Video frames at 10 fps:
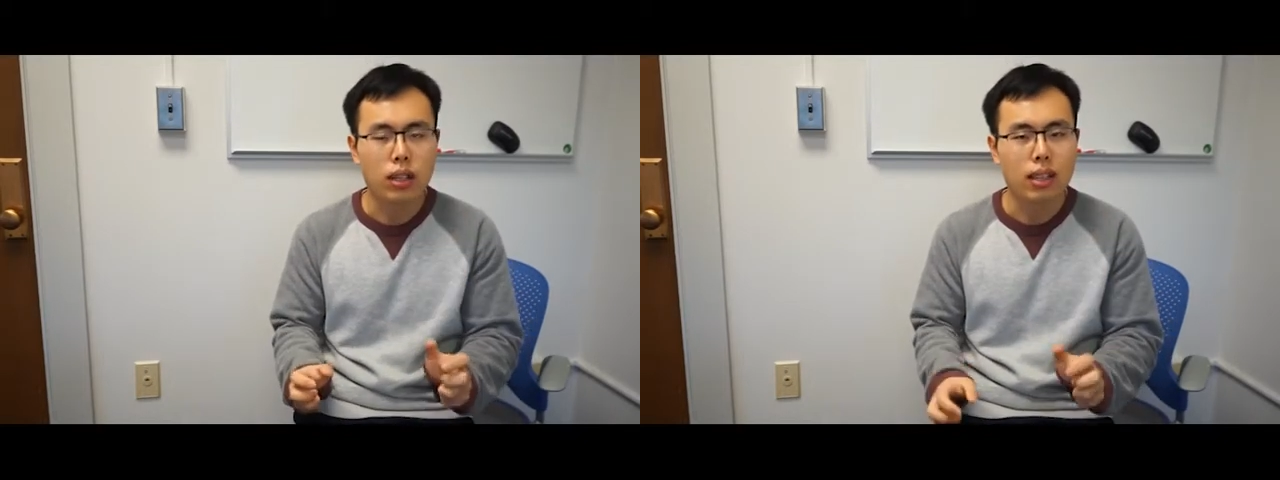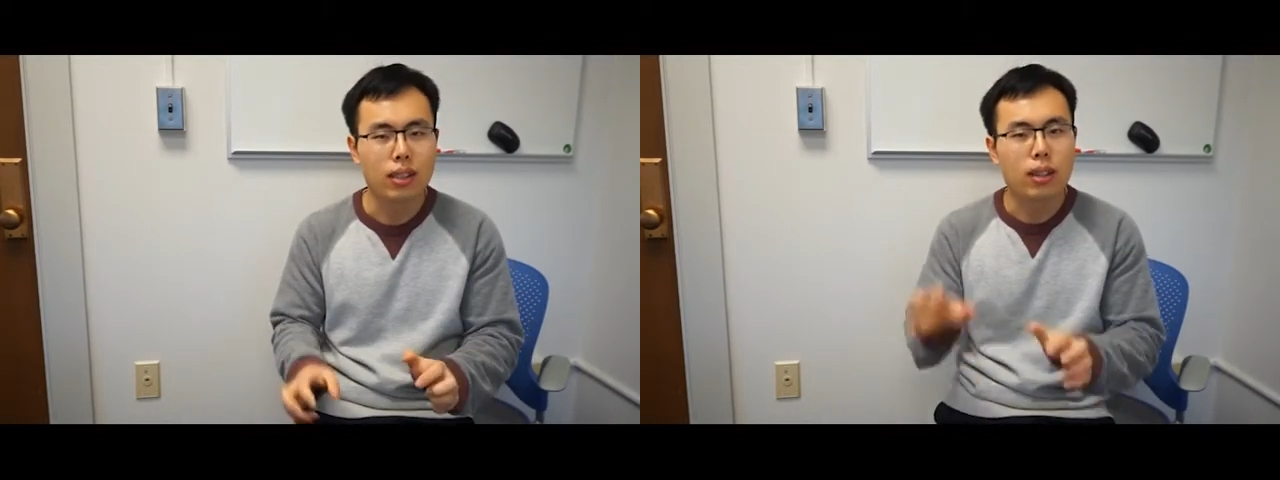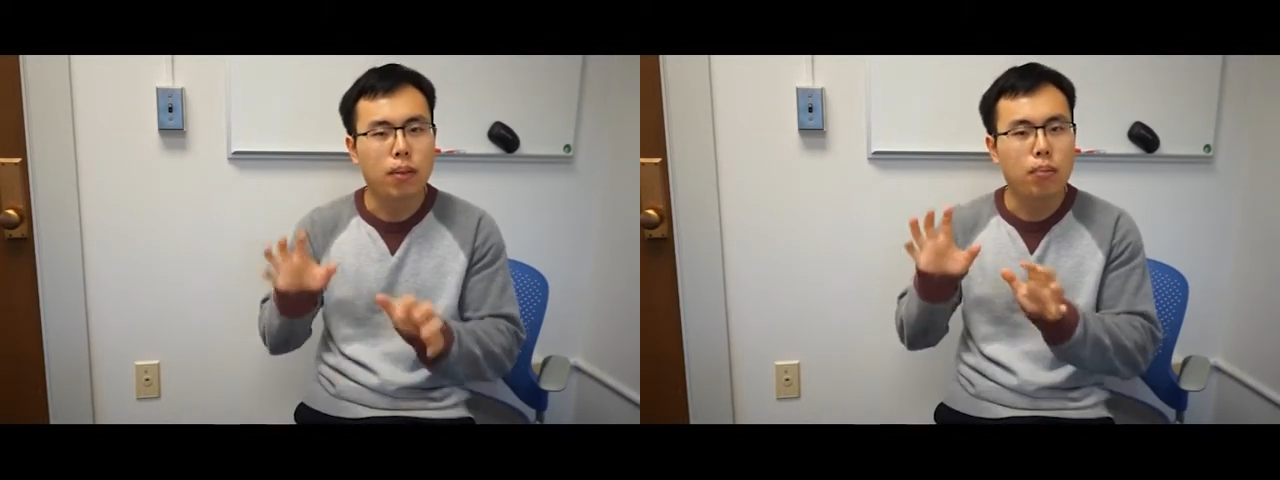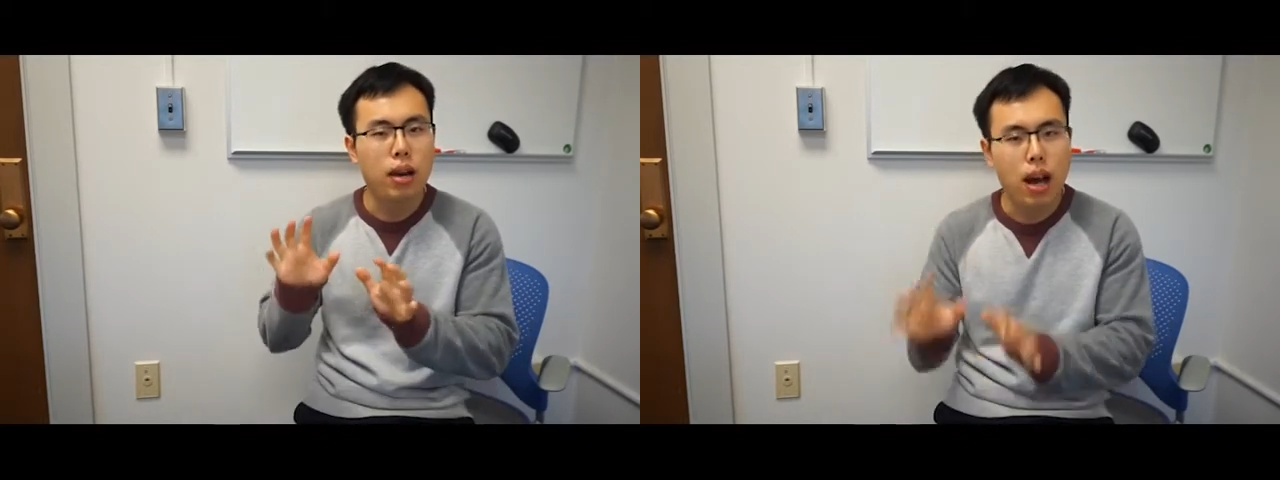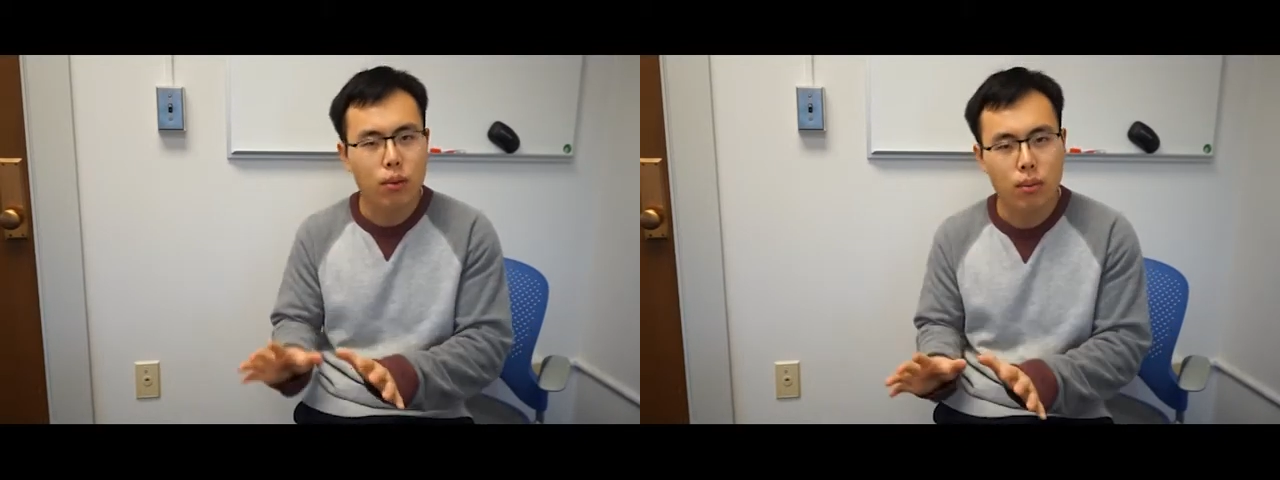is
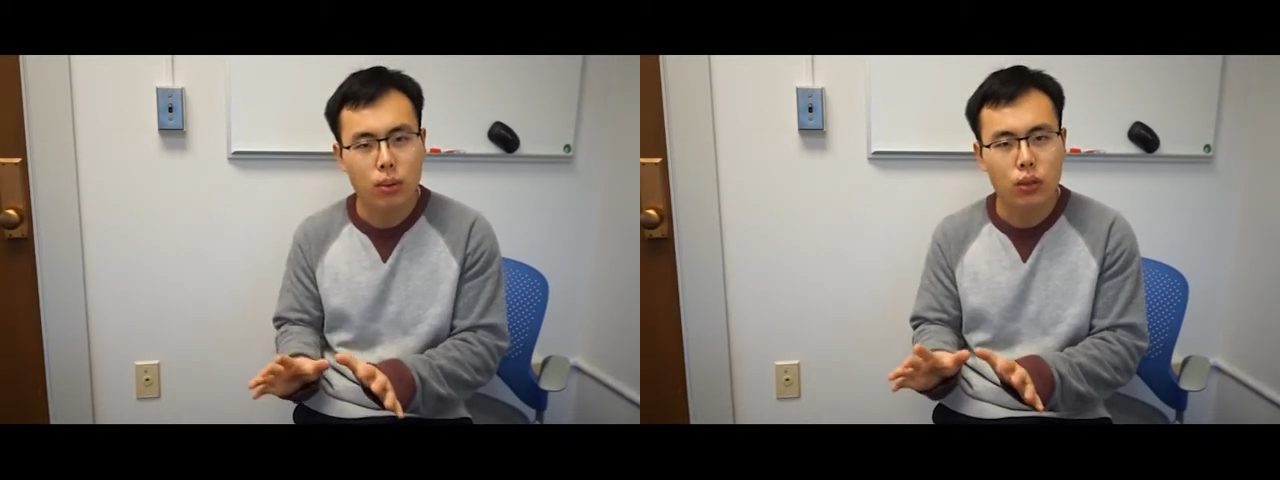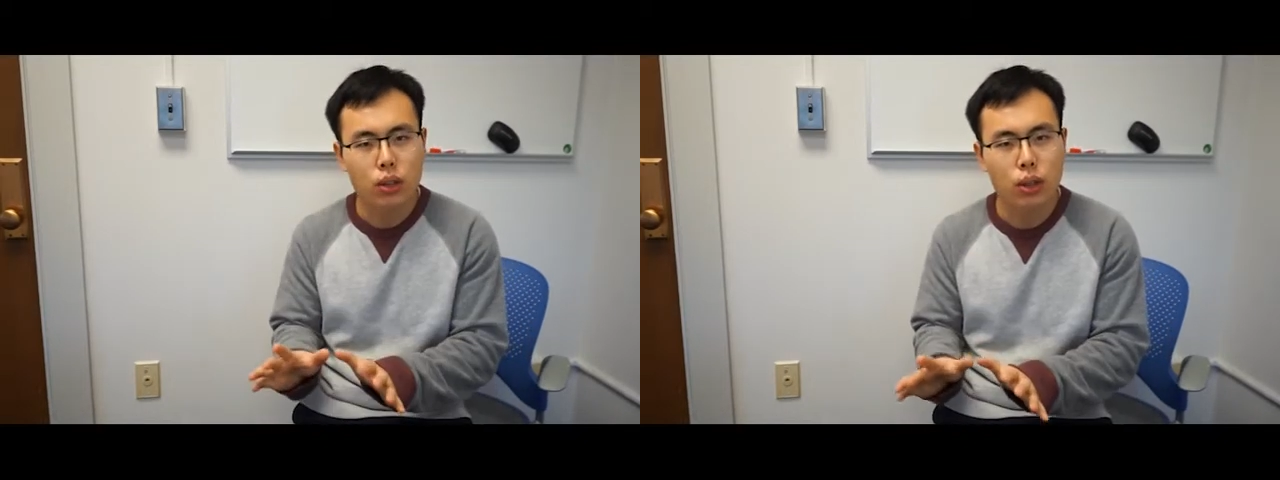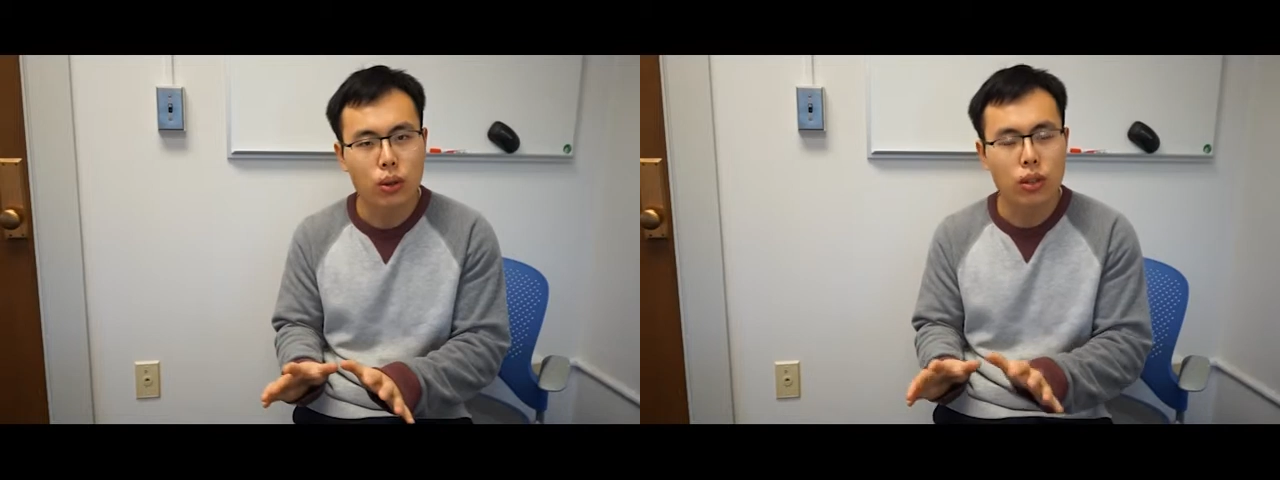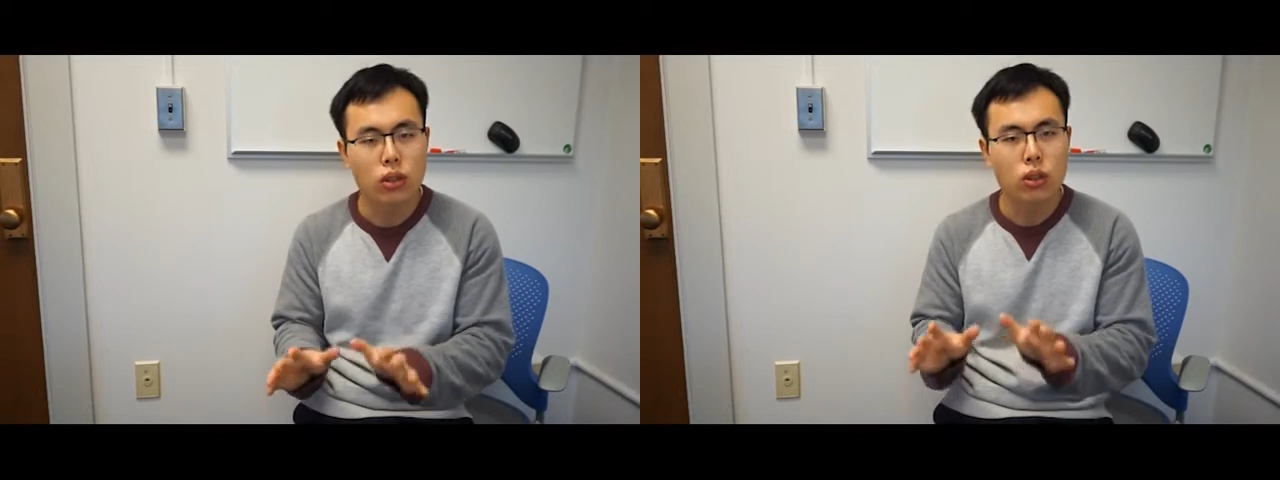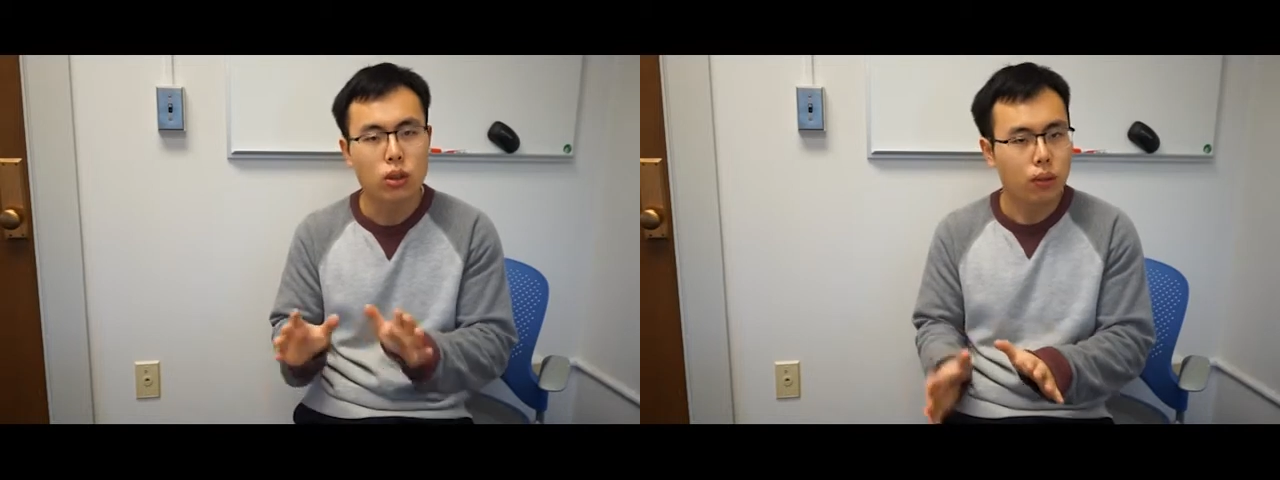comparable to the
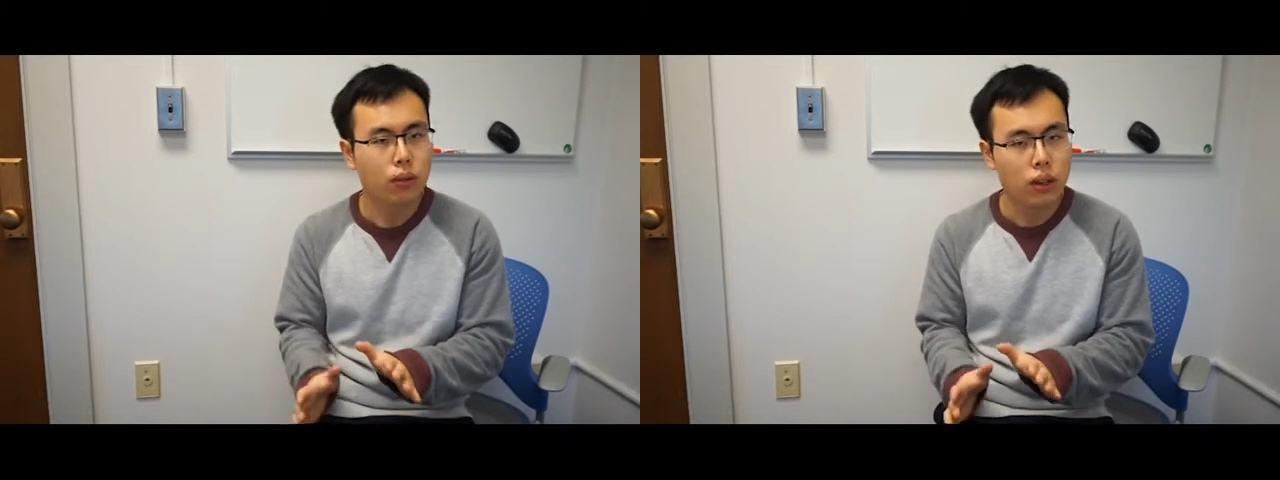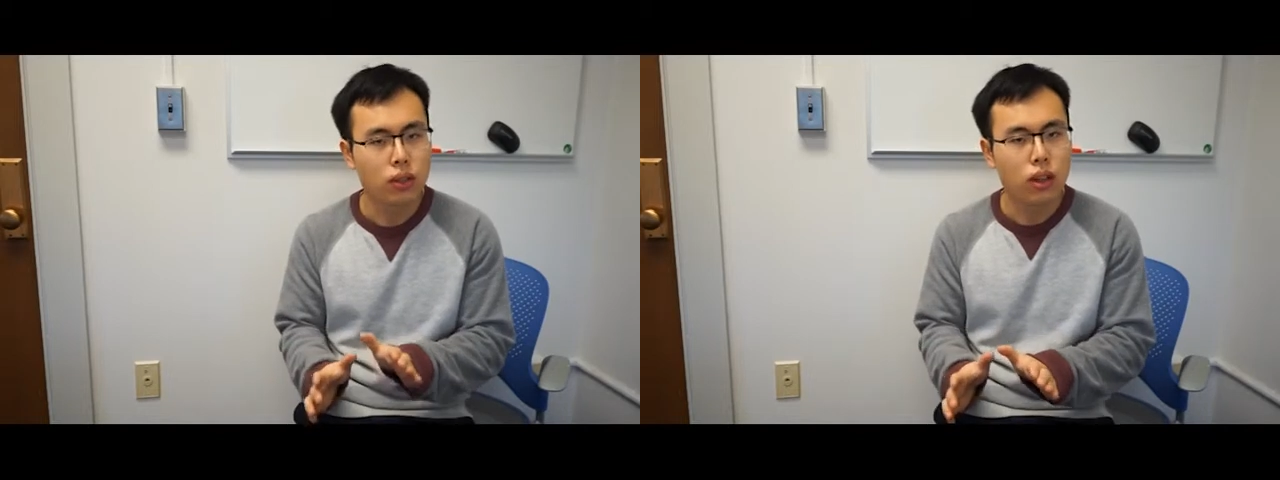surface